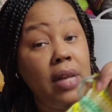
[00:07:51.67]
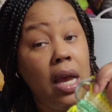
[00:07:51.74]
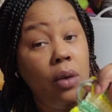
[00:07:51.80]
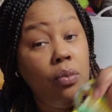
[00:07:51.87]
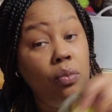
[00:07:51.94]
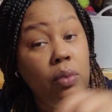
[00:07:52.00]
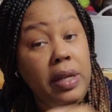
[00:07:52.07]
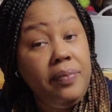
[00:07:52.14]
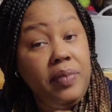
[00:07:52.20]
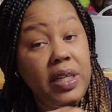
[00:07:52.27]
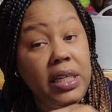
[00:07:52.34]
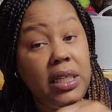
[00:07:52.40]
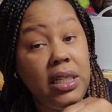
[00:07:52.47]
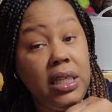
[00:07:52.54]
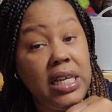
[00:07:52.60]
not weaved
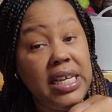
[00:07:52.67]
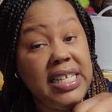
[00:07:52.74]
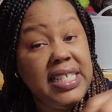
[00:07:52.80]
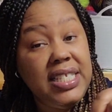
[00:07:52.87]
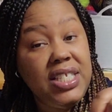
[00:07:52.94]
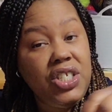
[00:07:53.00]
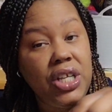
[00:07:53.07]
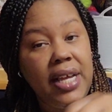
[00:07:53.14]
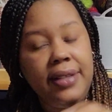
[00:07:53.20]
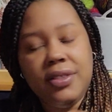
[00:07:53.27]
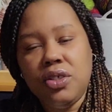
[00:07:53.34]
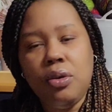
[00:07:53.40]
in ends yet.